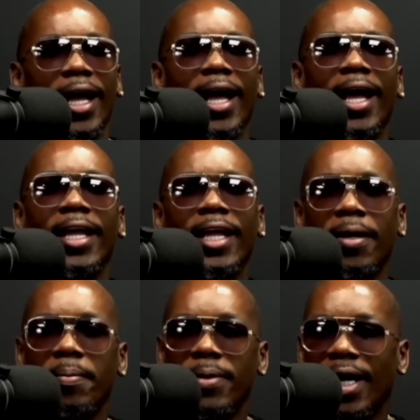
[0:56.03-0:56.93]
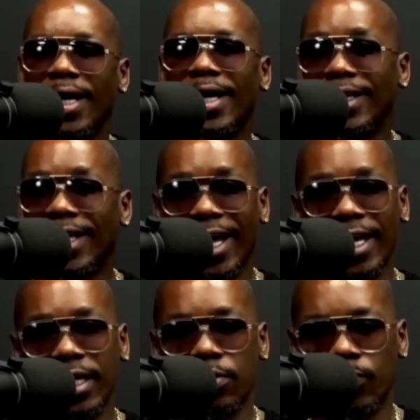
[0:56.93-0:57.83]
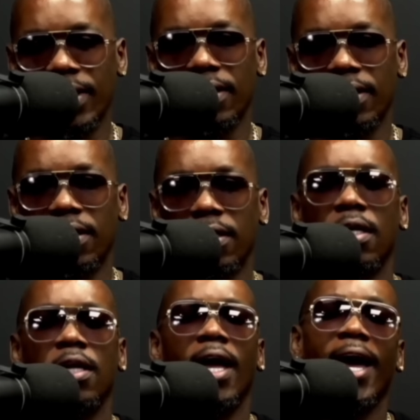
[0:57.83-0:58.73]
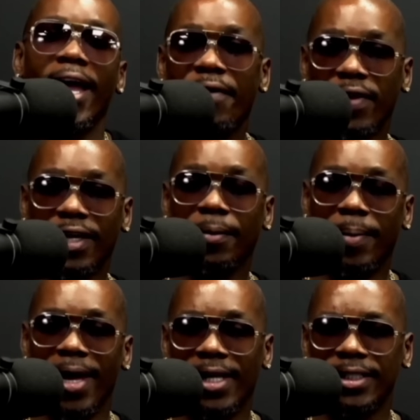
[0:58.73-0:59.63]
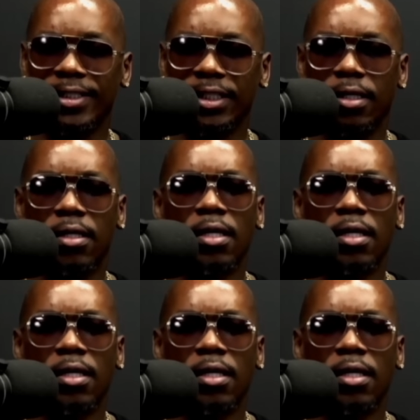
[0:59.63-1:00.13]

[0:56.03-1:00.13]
I am not aligned with. I have the capacity,